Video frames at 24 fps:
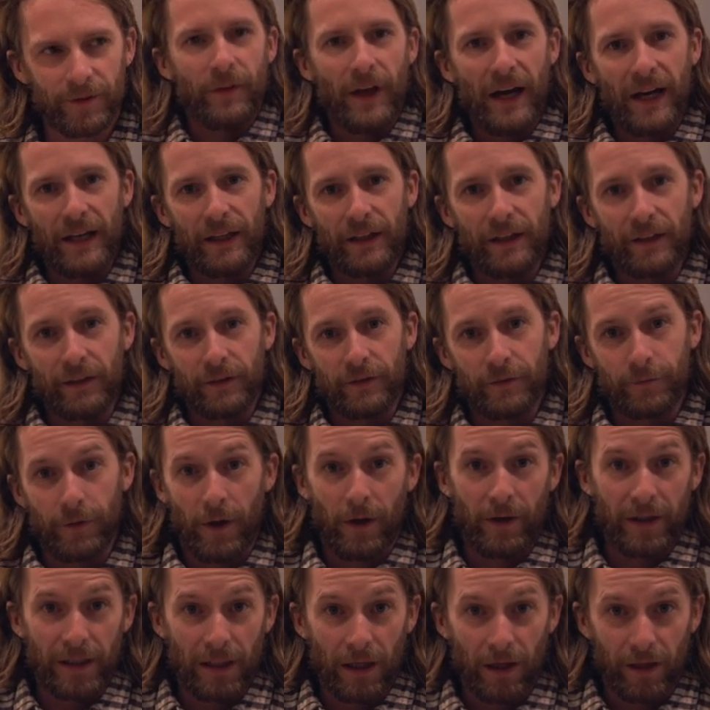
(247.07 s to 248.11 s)
That is
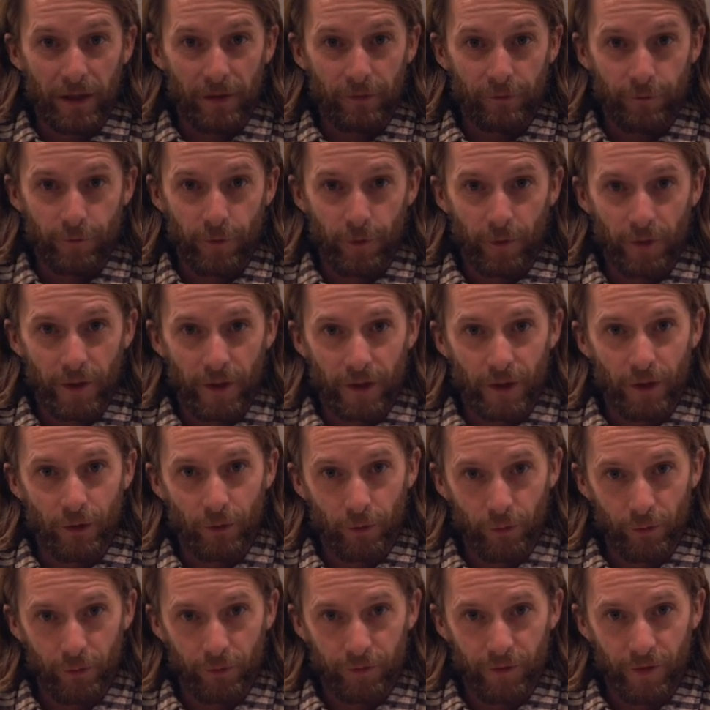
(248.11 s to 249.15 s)
very light for a
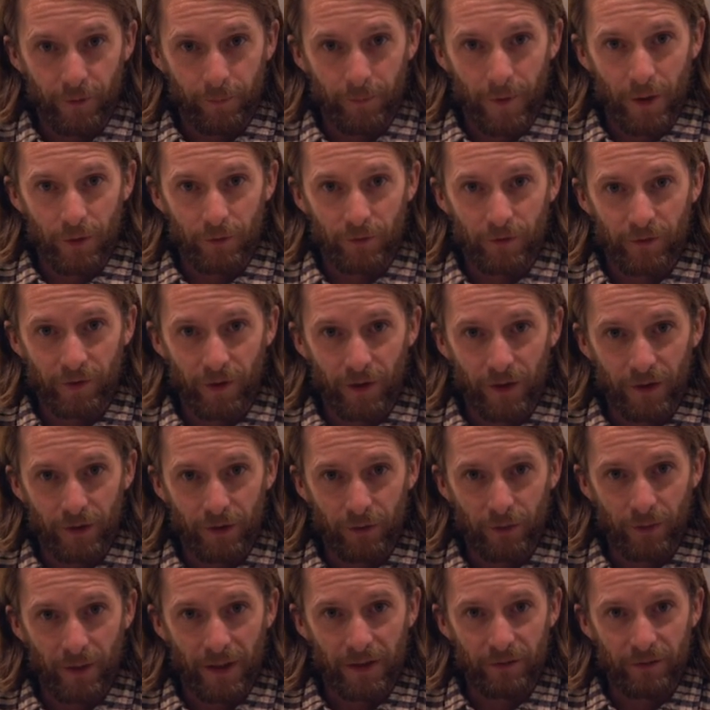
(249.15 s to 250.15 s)
cruiser motorcycle.